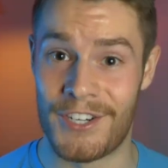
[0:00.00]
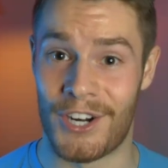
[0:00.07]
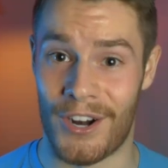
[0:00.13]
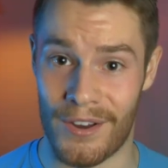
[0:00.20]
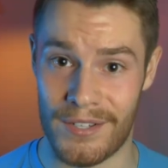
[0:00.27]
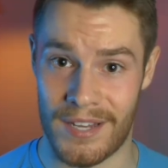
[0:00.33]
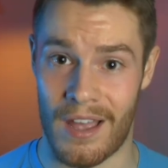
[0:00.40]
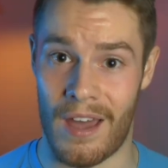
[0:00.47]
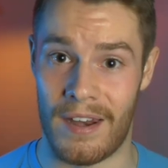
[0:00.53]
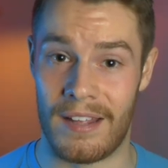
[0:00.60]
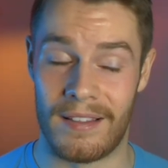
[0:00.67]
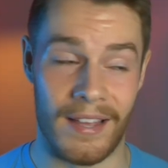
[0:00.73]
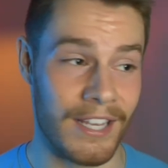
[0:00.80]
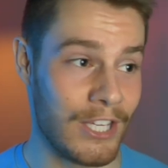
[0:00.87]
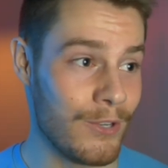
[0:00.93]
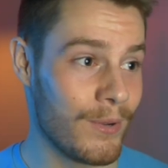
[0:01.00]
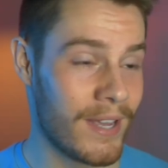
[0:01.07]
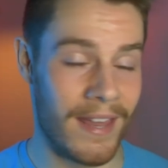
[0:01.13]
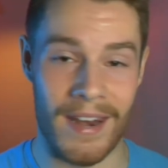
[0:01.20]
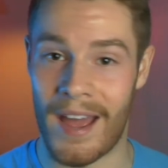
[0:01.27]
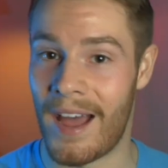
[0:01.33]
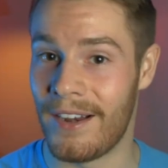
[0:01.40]
Charles County. Like you
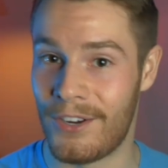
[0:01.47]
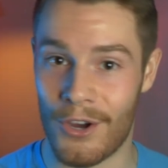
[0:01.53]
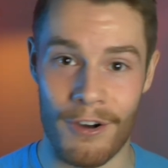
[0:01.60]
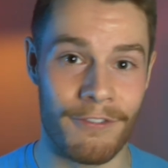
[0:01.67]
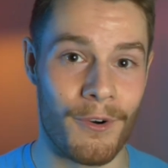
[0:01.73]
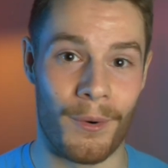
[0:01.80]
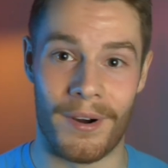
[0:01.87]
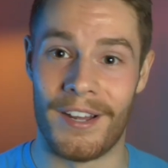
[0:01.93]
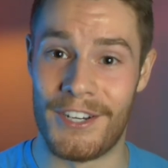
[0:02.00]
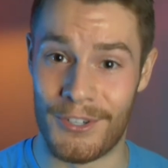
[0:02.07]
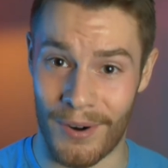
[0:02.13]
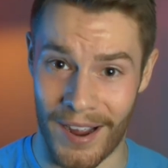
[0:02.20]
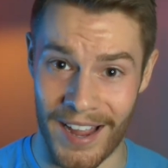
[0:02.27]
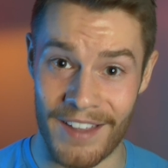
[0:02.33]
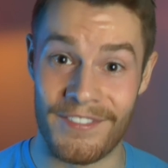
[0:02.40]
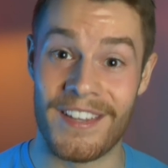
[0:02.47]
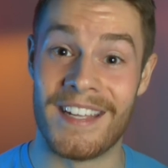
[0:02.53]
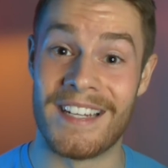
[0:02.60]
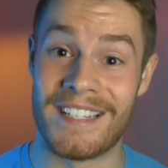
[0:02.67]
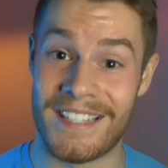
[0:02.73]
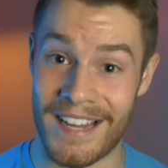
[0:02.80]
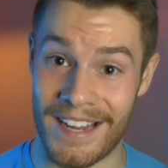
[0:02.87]
cannot go for a drive
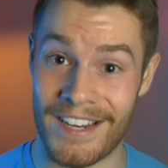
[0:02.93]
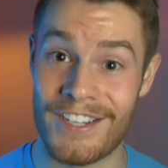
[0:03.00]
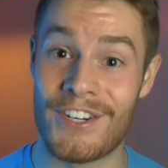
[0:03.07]
in St.